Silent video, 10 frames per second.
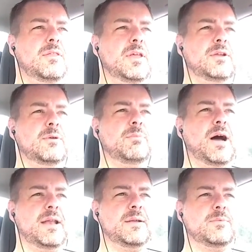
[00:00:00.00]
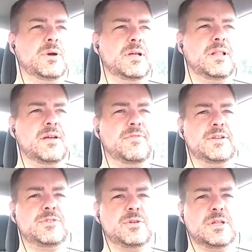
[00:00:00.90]
then your body will
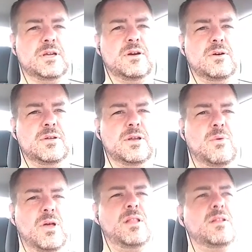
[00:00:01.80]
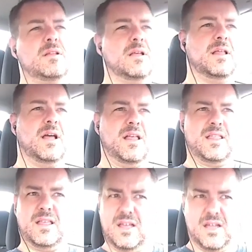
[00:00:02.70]
eventually go, you know what,
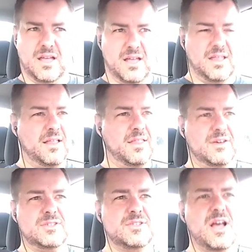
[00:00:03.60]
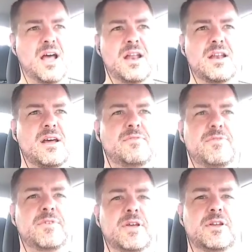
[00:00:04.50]
there's not enough
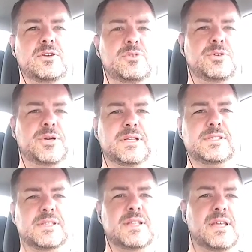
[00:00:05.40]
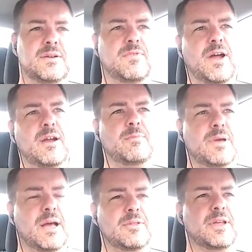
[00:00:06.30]
nutrients in the
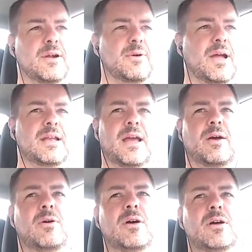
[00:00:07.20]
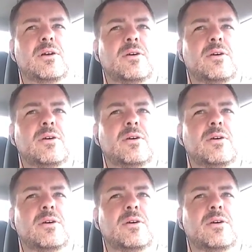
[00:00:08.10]
environment out there right now